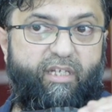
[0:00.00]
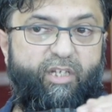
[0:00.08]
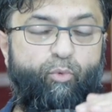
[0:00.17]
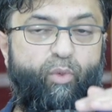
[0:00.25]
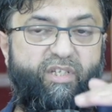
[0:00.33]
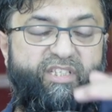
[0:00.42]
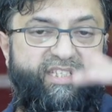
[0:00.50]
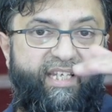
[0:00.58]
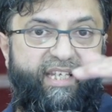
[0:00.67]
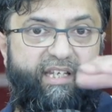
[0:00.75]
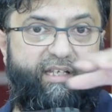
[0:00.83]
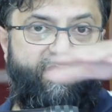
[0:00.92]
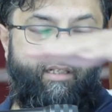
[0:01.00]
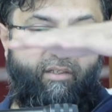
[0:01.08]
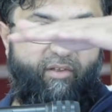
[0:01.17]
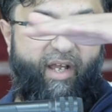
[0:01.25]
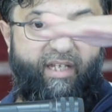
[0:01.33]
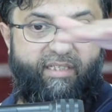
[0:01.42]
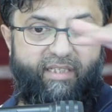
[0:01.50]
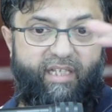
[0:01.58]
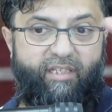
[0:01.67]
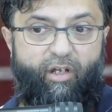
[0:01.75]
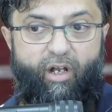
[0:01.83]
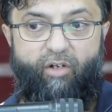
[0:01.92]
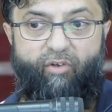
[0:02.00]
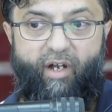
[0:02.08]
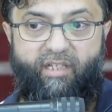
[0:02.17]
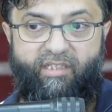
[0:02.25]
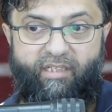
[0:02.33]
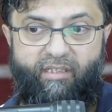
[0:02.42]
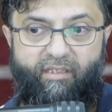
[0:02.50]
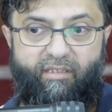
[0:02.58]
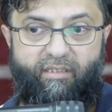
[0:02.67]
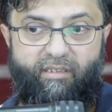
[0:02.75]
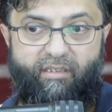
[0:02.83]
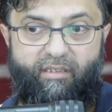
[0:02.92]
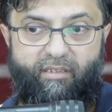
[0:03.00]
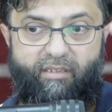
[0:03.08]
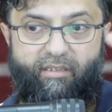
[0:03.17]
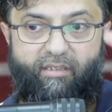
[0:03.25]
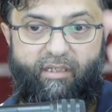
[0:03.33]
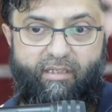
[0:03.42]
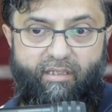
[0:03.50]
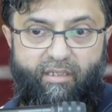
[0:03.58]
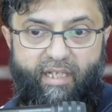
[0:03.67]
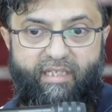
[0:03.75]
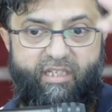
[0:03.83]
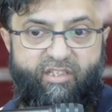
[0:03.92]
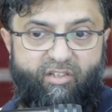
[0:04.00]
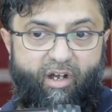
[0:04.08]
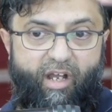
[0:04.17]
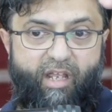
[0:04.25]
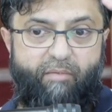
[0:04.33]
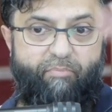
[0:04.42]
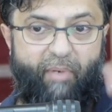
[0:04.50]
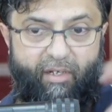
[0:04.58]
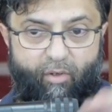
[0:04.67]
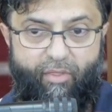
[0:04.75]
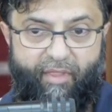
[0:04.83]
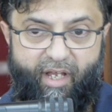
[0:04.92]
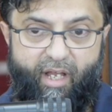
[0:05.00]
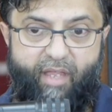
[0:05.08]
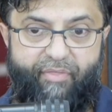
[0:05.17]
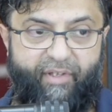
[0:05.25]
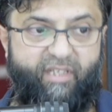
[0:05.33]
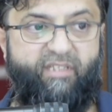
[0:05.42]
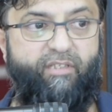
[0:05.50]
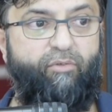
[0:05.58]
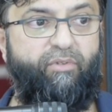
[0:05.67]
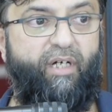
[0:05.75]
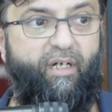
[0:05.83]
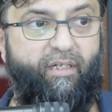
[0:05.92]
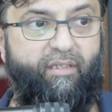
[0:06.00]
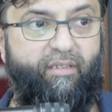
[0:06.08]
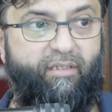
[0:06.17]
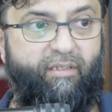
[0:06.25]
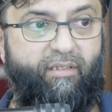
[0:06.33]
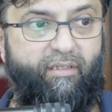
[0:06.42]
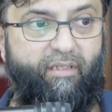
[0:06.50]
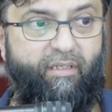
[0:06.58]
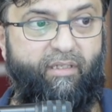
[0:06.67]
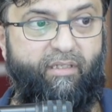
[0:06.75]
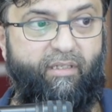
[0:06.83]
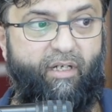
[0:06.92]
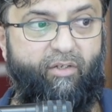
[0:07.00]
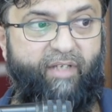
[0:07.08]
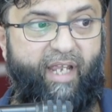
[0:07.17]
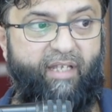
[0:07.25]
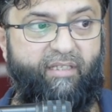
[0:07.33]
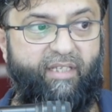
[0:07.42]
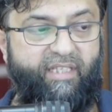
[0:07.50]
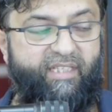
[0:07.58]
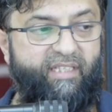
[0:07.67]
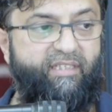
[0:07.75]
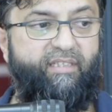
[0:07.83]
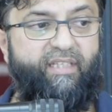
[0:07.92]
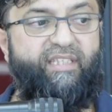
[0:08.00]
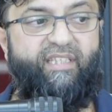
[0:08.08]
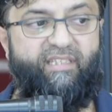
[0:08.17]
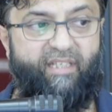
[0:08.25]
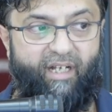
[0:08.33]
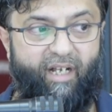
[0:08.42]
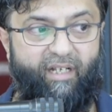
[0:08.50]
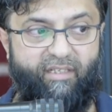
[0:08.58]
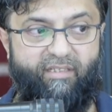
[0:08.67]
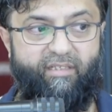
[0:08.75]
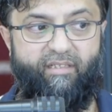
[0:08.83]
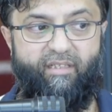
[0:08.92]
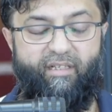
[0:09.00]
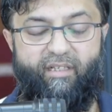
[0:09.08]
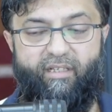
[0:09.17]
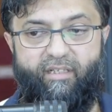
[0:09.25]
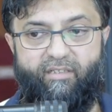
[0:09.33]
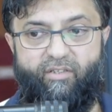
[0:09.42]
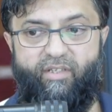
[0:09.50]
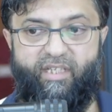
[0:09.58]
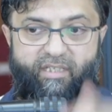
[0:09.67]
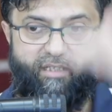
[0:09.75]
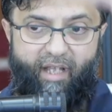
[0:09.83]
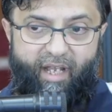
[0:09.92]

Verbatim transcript: you will see light in the horizon, in the sky, but on the earth it's still dark. Okay, this is, this is the ghalas. So there's